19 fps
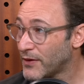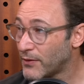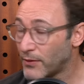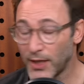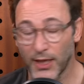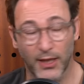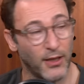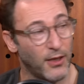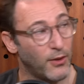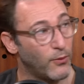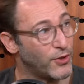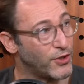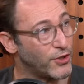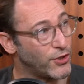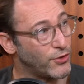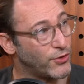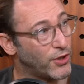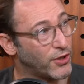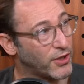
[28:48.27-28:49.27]
Right? Which
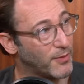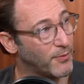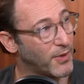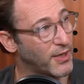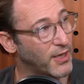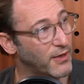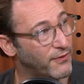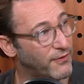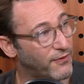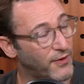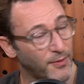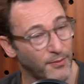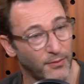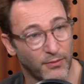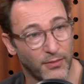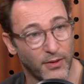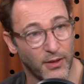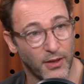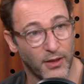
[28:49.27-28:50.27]
is you took the money
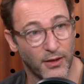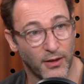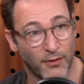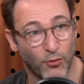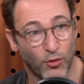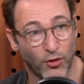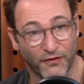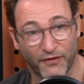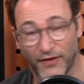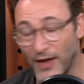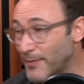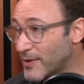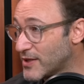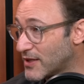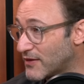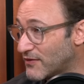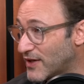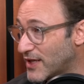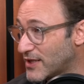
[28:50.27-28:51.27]
from the more
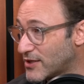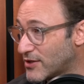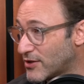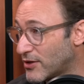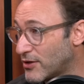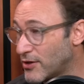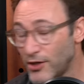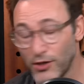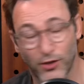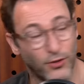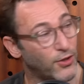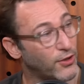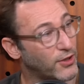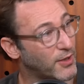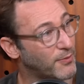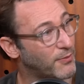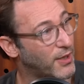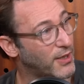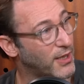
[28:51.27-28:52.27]
famous investor. You took
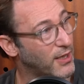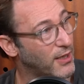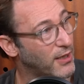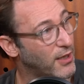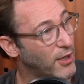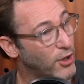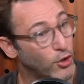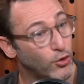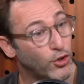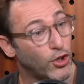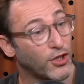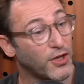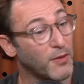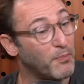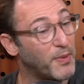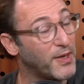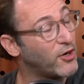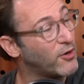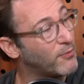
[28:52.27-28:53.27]
the
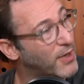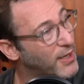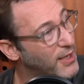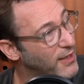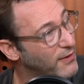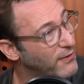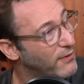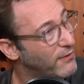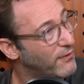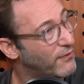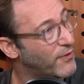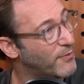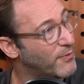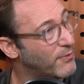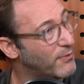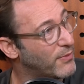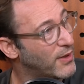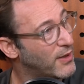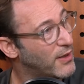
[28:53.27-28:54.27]
bigger money
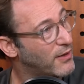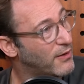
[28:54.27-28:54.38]
from